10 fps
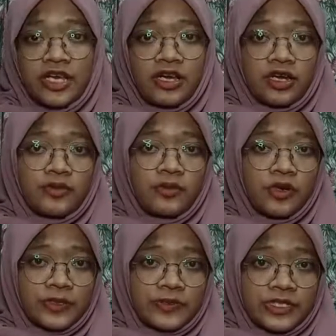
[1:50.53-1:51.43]
that are
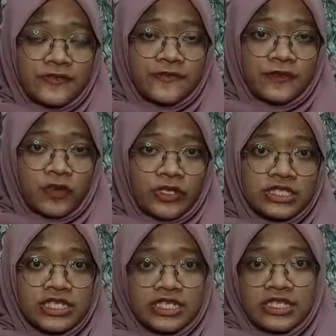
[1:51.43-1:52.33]
more permissive toward
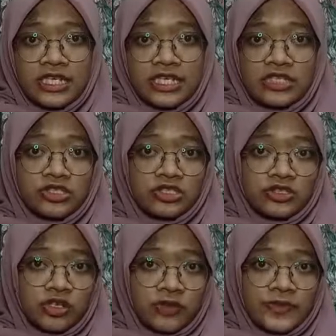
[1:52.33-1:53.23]
genetically engineered
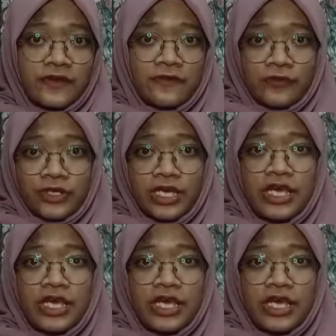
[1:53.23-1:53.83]
crops and food,